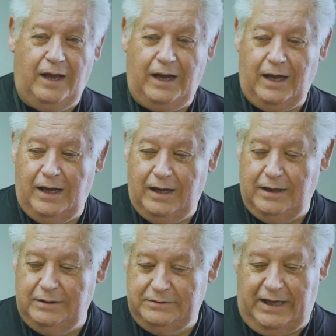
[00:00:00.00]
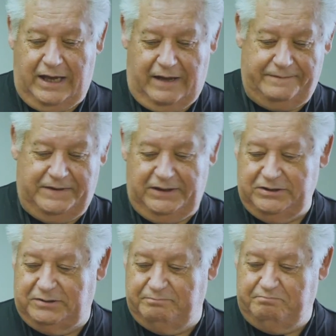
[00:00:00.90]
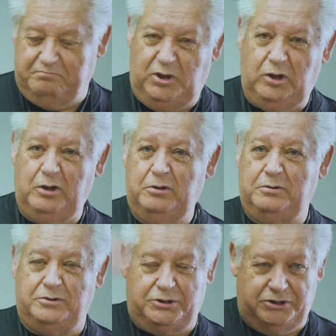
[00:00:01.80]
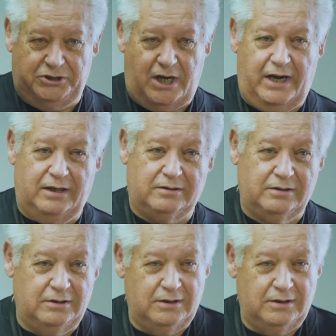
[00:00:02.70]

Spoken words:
and they have these huge, giant